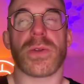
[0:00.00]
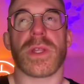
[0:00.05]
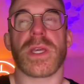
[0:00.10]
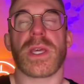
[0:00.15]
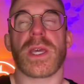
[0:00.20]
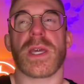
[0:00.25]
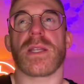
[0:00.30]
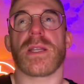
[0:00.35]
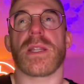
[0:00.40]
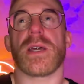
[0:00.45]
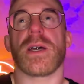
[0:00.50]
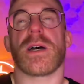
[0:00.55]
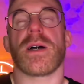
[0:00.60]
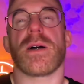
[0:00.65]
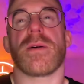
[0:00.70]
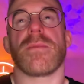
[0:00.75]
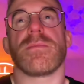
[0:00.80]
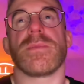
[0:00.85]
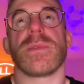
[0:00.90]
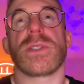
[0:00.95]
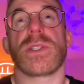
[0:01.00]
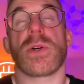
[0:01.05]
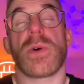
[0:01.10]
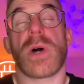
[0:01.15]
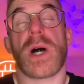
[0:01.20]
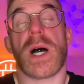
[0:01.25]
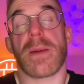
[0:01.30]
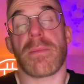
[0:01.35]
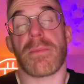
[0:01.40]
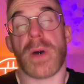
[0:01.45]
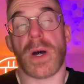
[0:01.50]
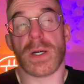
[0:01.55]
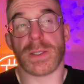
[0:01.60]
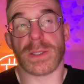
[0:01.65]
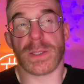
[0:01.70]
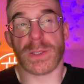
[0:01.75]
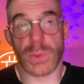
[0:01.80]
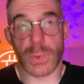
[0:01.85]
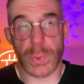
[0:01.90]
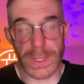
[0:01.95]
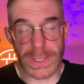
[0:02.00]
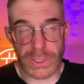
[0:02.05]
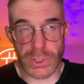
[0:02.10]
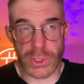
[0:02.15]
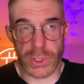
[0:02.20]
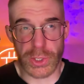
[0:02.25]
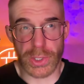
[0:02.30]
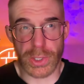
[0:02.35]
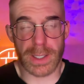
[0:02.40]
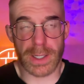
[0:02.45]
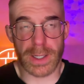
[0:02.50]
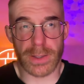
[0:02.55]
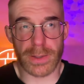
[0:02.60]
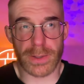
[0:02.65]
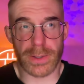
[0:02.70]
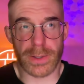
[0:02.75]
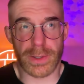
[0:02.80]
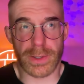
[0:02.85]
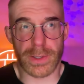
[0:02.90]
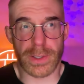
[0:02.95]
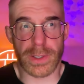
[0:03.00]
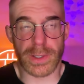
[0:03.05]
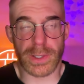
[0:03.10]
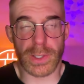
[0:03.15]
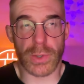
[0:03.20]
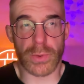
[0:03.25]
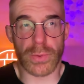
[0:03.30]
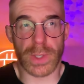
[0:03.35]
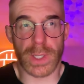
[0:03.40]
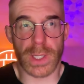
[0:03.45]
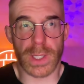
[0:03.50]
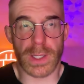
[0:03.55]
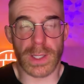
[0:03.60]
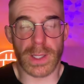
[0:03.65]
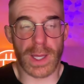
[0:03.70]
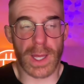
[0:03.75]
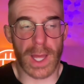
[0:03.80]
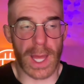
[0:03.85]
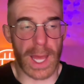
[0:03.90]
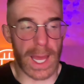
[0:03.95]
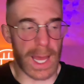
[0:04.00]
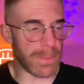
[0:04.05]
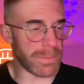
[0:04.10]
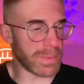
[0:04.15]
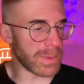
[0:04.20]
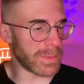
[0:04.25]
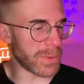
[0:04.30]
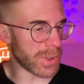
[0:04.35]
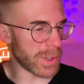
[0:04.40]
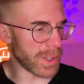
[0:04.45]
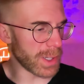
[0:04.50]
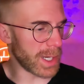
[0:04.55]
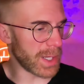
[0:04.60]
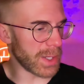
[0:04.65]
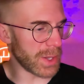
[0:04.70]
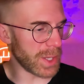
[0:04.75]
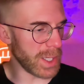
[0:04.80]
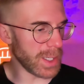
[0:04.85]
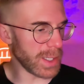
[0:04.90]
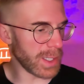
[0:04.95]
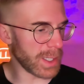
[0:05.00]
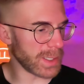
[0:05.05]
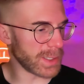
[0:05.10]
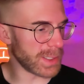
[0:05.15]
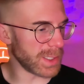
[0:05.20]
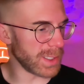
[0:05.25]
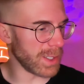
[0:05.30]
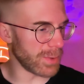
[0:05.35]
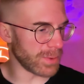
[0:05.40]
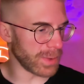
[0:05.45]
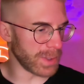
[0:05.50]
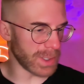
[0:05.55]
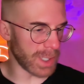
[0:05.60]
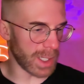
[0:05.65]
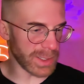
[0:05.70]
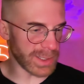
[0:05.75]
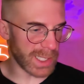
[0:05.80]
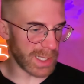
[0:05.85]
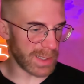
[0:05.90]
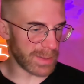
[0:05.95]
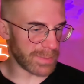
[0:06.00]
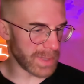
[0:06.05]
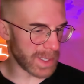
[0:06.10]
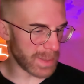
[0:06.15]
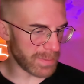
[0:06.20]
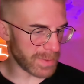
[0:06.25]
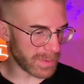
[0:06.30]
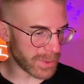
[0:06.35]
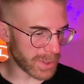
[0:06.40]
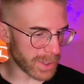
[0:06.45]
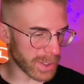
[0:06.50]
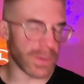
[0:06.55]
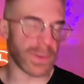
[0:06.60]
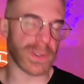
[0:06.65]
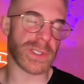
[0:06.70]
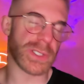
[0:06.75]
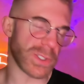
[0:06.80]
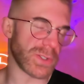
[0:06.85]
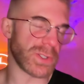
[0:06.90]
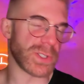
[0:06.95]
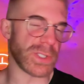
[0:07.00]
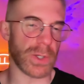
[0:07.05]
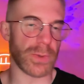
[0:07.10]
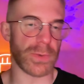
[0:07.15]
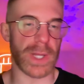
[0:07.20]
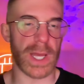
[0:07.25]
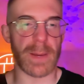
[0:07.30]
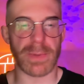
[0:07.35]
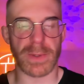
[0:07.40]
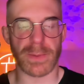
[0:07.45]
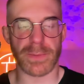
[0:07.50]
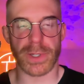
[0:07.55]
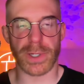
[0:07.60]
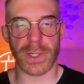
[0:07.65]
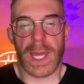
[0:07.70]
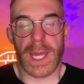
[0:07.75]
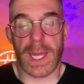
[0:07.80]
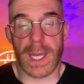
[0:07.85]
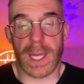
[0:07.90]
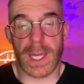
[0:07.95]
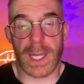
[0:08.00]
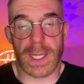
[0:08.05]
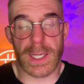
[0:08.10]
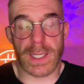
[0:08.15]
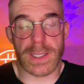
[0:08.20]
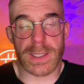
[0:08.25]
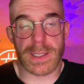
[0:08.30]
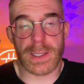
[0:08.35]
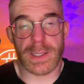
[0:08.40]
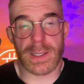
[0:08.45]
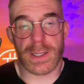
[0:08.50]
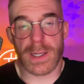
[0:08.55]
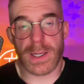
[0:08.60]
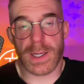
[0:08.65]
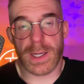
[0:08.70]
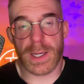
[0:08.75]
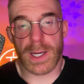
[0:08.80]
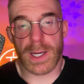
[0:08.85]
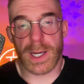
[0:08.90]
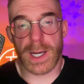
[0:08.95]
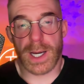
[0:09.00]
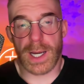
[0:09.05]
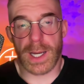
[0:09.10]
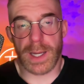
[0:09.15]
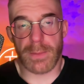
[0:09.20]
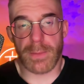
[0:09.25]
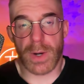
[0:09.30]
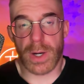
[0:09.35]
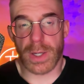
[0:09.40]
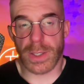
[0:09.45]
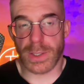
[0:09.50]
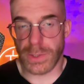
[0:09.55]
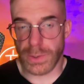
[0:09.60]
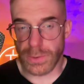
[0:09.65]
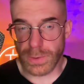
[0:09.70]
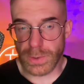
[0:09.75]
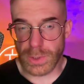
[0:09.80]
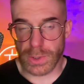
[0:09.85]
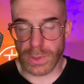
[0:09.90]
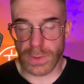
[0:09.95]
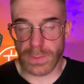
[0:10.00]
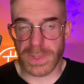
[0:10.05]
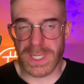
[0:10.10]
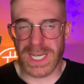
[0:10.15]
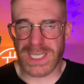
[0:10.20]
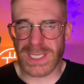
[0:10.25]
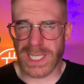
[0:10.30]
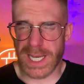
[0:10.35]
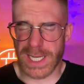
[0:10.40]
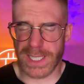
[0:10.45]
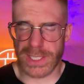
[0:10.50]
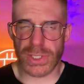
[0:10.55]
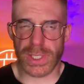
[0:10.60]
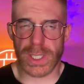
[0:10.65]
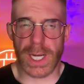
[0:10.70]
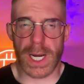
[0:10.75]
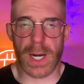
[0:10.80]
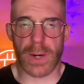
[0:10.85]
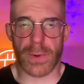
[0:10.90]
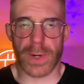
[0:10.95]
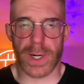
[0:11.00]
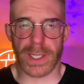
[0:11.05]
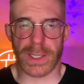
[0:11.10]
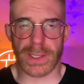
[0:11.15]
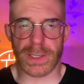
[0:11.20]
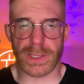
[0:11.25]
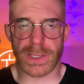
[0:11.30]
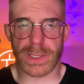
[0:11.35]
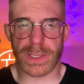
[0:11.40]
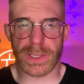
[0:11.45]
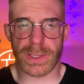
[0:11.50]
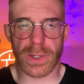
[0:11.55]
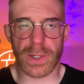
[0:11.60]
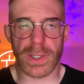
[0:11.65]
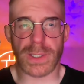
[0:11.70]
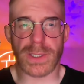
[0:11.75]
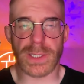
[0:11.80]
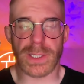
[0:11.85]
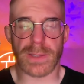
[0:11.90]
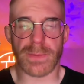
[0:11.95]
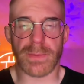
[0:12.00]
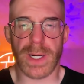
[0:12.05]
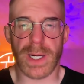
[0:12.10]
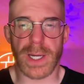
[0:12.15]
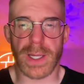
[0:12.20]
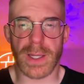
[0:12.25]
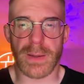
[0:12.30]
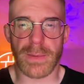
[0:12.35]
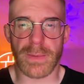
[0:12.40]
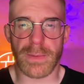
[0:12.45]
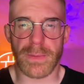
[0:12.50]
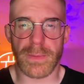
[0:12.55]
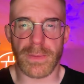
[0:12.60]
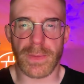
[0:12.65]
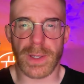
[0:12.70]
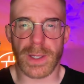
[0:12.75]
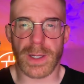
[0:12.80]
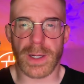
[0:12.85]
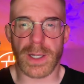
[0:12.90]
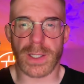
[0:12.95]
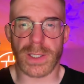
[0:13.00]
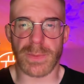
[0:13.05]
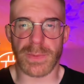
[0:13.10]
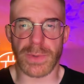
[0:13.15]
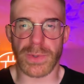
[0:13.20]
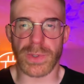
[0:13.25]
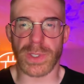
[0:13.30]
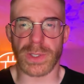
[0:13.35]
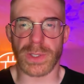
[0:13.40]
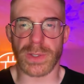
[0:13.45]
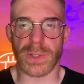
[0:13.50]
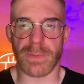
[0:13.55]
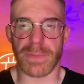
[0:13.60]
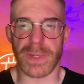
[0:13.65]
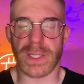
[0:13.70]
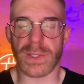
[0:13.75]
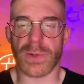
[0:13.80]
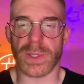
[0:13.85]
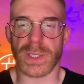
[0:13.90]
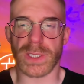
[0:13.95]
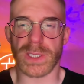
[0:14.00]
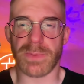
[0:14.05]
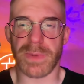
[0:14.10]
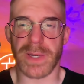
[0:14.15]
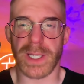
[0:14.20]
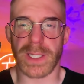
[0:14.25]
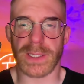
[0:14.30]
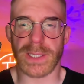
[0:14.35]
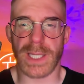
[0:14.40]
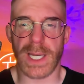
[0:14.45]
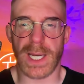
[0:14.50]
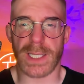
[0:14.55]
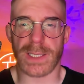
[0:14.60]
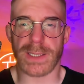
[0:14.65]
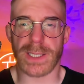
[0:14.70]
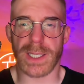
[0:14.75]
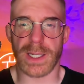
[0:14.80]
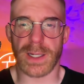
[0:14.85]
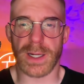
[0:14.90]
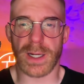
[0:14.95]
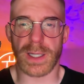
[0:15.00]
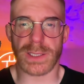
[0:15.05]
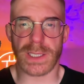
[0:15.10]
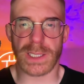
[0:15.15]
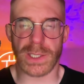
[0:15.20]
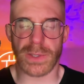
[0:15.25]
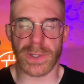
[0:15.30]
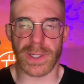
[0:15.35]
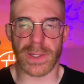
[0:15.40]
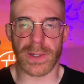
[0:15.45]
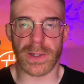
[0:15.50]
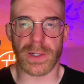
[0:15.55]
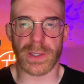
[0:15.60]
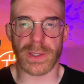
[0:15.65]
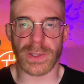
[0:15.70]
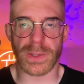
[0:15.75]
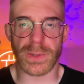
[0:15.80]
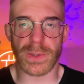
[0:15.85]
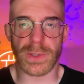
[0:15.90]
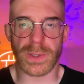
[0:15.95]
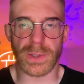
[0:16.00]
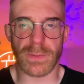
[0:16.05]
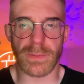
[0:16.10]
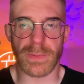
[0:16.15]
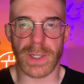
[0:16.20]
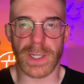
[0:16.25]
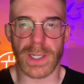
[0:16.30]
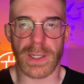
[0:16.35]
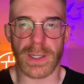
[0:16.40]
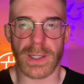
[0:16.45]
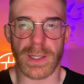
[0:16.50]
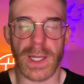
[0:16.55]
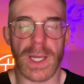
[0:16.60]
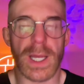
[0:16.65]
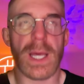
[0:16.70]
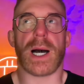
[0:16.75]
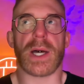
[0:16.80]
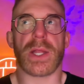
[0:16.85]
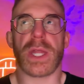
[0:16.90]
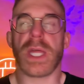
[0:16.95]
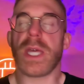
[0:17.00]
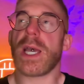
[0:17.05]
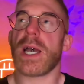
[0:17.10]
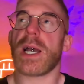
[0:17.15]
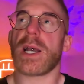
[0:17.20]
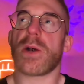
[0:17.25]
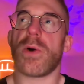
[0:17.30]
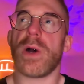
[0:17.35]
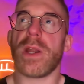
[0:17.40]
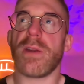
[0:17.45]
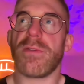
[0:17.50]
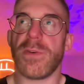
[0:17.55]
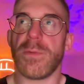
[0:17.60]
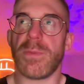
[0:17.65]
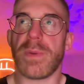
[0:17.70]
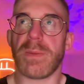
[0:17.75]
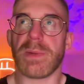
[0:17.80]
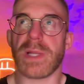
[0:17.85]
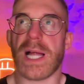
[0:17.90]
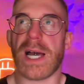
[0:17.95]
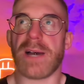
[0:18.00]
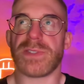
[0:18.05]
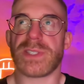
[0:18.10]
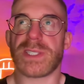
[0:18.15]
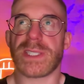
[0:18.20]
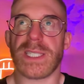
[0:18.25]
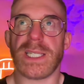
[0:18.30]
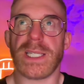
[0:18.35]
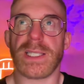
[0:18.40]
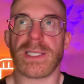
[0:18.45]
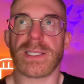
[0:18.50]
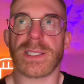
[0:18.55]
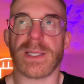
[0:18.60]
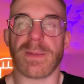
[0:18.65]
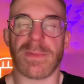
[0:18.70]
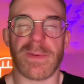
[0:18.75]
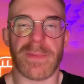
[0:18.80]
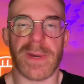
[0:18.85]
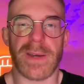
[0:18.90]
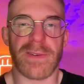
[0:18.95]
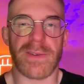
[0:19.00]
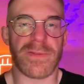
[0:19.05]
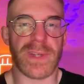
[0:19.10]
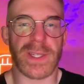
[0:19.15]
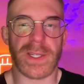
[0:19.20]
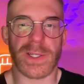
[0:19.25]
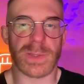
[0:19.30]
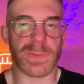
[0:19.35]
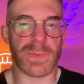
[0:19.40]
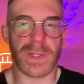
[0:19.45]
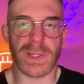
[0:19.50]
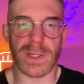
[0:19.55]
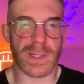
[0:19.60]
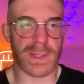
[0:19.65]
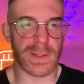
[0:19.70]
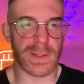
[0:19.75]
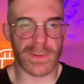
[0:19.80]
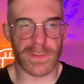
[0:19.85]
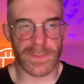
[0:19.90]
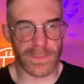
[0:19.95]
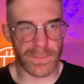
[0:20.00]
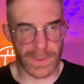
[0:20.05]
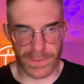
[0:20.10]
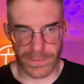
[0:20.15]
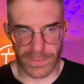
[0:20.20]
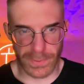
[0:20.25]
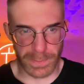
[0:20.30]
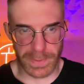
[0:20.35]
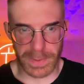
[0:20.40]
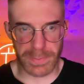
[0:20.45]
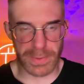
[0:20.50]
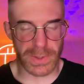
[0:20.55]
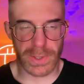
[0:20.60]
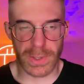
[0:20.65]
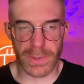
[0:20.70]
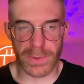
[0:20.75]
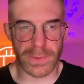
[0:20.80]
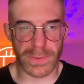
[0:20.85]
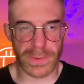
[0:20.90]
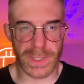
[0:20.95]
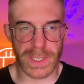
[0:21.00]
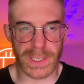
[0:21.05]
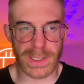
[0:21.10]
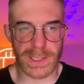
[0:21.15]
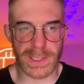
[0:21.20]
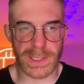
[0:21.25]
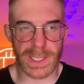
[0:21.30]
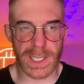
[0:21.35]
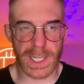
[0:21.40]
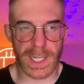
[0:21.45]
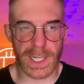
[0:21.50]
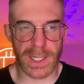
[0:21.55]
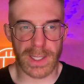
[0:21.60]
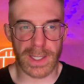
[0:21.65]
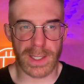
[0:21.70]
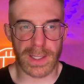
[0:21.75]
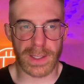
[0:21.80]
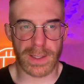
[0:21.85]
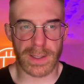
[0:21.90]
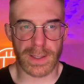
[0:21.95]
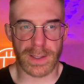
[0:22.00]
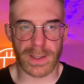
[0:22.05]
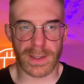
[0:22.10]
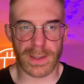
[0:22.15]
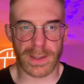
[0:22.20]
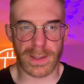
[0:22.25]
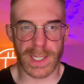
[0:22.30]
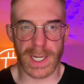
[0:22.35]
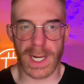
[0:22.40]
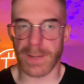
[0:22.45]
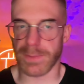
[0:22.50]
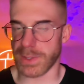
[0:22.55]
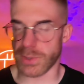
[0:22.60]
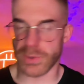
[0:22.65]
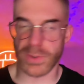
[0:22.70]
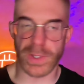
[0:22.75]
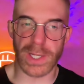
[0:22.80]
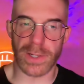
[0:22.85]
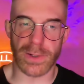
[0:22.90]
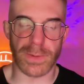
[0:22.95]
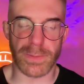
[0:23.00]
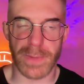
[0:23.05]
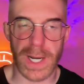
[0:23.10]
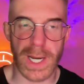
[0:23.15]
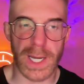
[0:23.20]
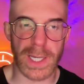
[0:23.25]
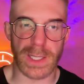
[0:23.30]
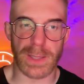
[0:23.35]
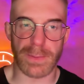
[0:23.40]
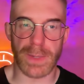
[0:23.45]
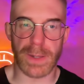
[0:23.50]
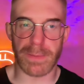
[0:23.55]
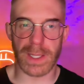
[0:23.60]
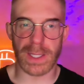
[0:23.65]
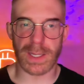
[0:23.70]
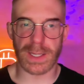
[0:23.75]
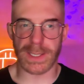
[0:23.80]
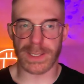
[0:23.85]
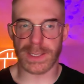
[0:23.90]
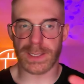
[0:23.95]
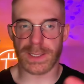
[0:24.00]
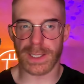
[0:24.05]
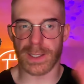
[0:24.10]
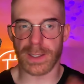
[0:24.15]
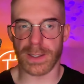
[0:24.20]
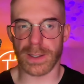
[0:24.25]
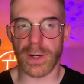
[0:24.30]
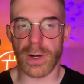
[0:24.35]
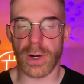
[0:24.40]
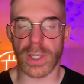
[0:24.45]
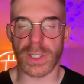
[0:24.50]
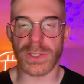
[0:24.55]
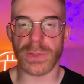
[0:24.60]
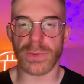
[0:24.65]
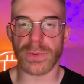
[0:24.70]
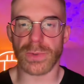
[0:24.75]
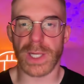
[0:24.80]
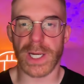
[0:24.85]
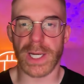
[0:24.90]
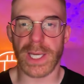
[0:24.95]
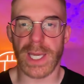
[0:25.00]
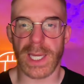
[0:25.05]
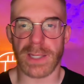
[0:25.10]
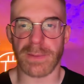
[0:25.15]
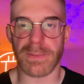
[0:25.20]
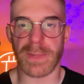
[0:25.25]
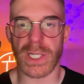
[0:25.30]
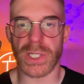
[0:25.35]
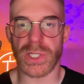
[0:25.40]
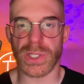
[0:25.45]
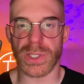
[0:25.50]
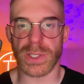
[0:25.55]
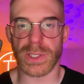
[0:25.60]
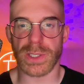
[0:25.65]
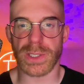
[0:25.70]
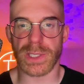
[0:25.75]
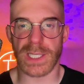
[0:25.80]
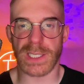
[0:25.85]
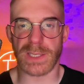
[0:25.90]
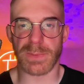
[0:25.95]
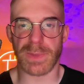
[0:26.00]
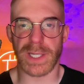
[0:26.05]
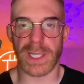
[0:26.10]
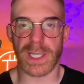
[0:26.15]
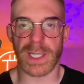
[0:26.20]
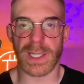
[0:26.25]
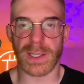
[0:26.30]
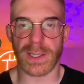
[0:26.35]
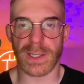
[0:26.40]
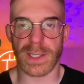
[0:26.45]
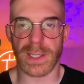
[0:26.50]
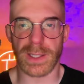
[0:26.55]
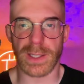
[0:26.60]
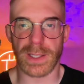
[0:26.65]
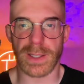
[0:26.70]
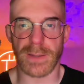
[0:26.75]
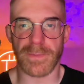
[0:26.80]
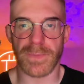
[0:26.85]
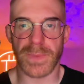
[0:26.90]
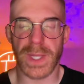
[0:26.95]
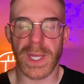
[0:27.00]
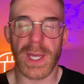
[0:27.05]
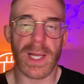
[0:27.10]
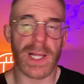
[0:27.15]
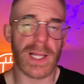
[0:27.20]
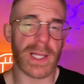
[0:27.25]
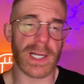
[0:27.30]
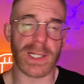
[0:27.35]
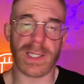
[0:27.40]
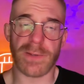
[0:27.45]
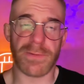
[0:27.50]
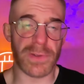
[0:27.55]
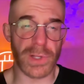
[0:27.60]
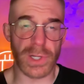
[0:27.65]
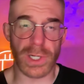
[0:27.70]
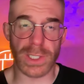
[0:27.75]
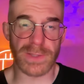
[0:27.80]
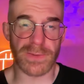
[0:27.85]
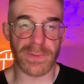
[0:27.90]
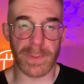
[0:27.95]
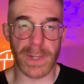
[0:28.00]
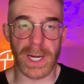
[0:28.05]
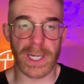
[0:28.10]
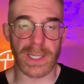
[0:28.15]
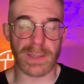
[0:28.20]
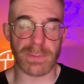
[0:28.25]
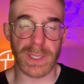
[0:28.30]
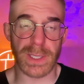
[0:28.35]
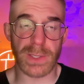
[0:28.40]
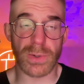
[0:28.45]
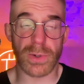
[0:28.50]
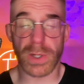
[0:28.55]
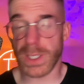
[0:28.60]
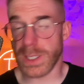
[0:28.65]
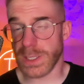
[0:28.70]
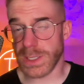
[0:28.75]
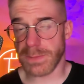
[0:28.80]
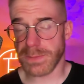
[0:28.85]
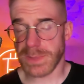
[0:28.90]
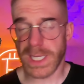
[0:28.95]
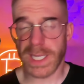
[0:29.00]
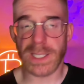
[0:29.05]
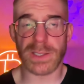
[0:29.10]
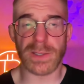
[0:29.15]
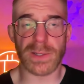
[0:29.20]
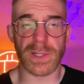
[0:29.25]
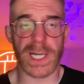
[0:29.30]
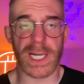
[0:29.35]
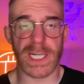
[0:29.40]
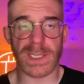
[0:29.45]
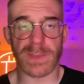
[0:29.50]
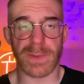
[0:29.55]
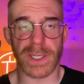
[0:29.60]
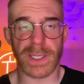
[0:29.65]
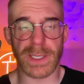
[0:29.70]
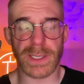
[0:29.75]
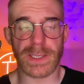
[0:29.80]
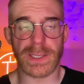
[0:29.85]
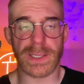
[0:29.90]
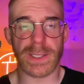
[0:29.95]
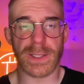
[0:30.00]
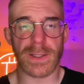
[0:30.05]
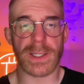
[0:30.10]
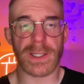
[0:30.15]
they can. Um, so I'm on Twitter under Yoni Appleberg, I think. Is it Yoni dot Appleberg? No, it's just Yoni Appleberg. And uh, I am on YouTube. That's actually how I started my contribution to the Bitcoin space as a content creator on YouTube. And I think quite a few people have seen some of my videos, but very few people know that I that I'm the creator behind them. I make these uh, cartoon-like animations explaining the like the philosophy behind Bitcoin and some technical aspects.